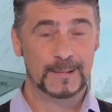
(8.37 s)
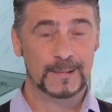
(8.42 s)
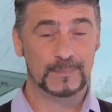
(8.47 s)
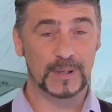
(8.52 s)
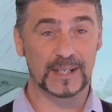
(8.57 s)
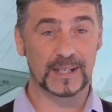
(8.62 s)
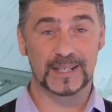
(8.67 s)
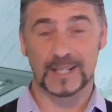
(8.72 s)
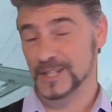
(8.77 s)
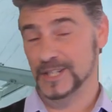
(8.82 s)

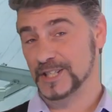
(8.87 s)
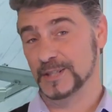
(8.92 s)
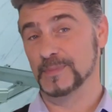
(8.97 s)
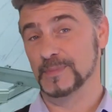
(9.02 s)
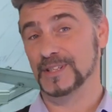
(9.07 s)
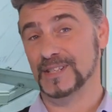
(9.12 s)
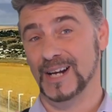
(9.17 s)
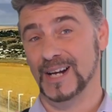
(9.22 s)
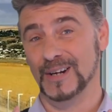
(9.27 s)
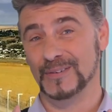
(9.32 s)
but
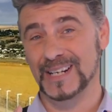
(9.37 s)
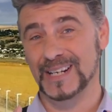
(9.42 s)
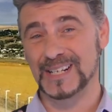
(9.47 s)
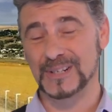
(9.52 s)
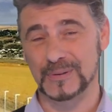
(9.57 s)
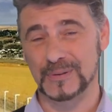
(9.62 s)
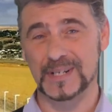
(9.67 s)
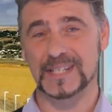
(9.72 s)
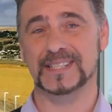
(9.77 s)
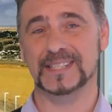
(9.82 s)
customers are
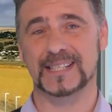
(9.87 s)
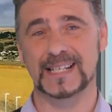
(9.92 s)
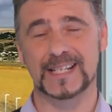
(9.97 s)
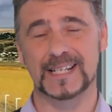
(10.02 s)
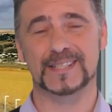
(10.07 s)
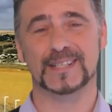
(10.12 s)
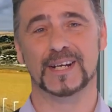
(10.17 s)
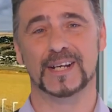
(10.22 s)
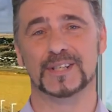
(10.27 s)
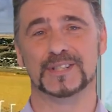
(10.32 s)
increasingly
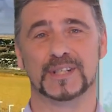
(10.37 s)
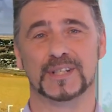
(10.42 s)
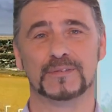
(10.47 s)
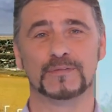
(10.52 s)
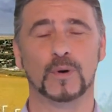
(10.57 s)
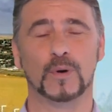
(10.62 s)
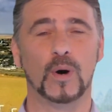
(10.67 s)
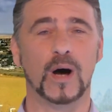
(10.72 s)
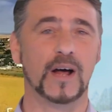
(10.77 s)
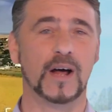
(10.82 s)
searching
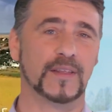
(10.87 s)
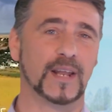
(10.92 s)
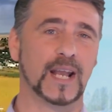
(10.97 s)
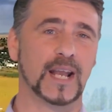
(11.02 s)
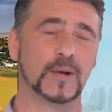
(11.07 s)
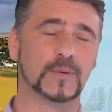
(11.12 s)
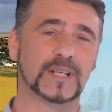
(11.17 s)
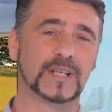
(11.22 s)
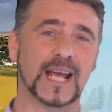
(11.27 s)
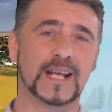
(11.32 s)
for other
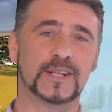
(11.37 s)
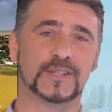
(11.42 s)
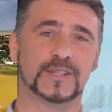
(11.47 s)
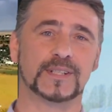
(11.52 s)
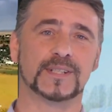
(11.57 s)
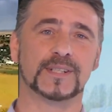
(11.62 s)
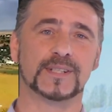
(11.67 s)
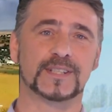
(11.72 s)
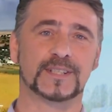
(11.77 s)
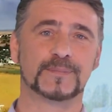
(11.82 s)

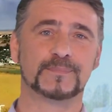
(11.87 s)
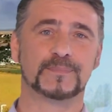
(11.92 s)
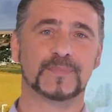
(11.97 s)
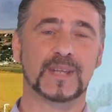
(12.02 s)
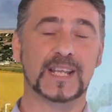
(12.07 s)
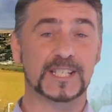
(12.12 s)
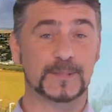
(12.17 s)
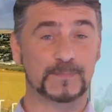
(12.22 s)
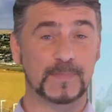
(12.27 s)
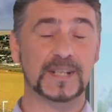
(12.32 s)
locations,
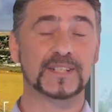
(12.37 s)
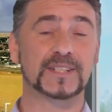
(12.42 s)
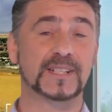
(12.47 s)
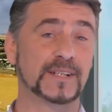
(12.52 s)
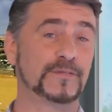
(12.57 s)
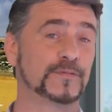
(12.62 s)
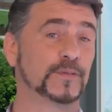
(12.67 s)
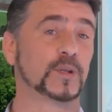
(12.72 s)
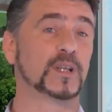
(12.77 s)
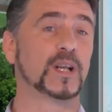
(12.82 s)

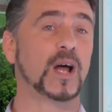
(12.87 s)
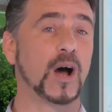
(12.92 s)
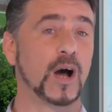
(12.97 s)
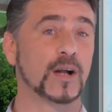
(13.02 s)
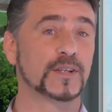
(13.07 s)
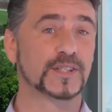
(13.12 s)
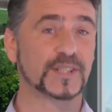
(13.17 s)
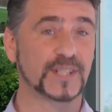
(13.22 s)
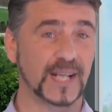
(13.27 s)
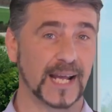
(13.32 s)
especially for
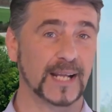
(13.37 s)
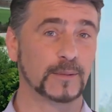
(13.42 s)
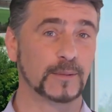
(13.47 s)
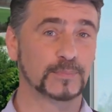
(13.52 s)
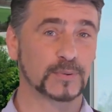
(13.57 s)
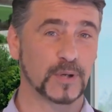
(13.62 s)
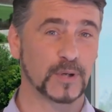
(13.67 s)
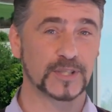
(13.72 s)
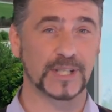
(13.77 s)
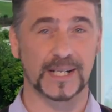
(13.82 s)
large-scale
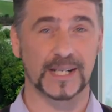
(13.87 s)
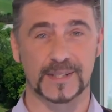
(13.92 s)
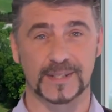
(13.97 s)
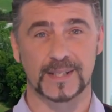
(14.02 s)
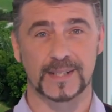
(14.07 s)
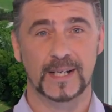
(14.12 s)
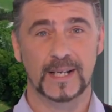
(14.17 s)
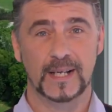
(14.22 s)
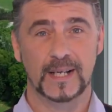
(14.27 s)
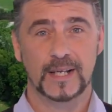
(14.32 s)

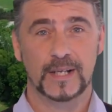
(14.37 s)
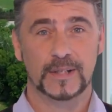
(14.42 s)
projects,